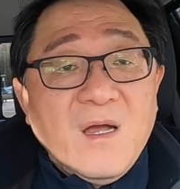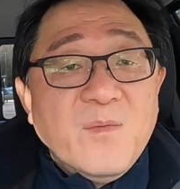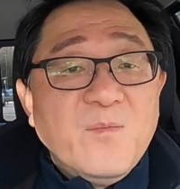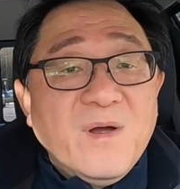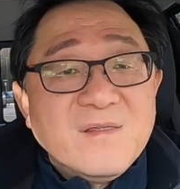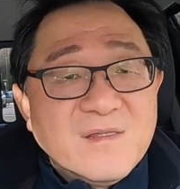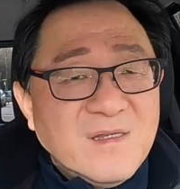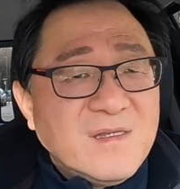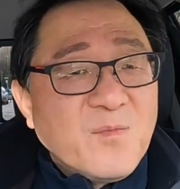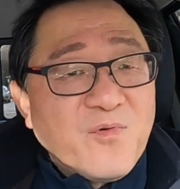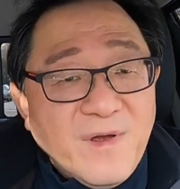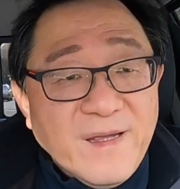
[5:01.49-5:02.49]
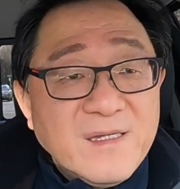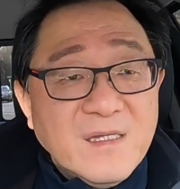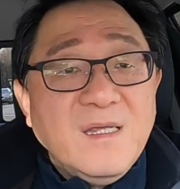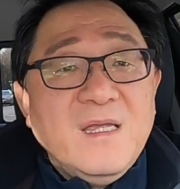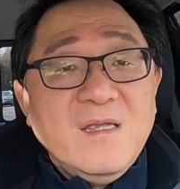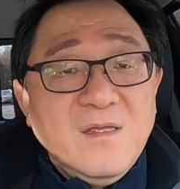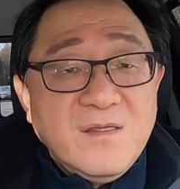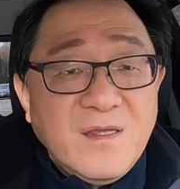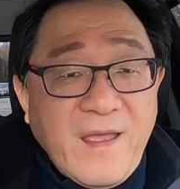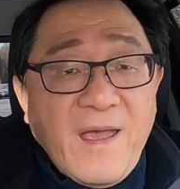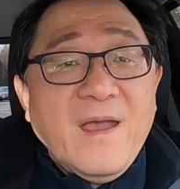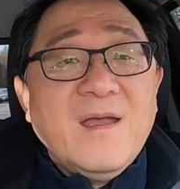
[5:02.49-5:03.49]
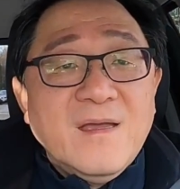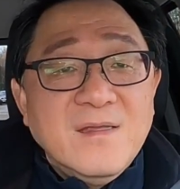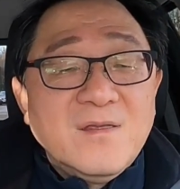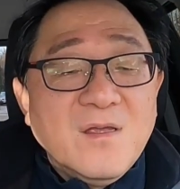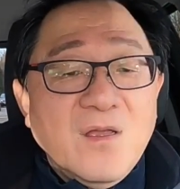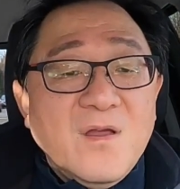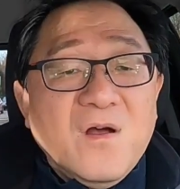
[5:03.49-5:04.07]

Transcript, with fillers: Uh, but surprisingly, the head